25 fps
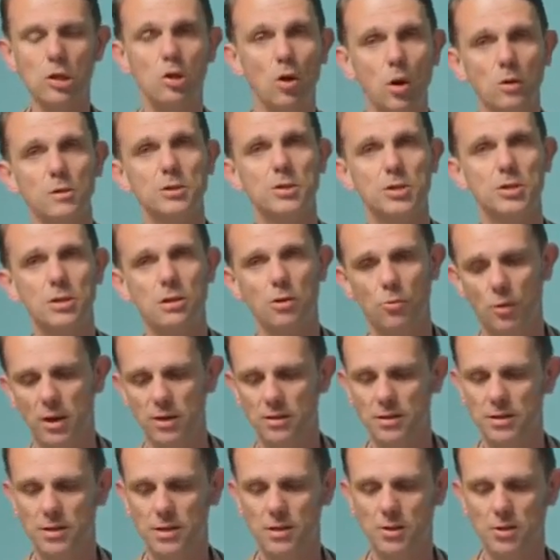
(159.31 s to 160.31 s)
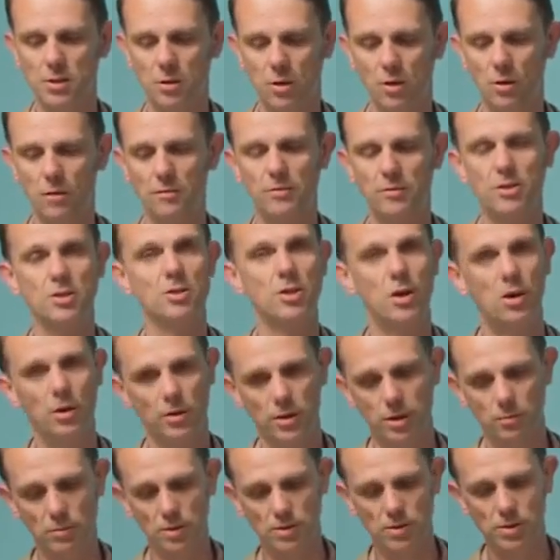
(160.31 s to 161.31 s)
consequences of this
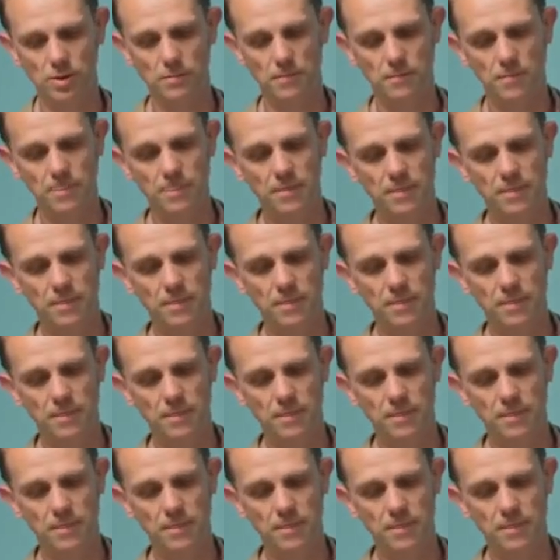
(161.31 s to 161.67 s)
argument.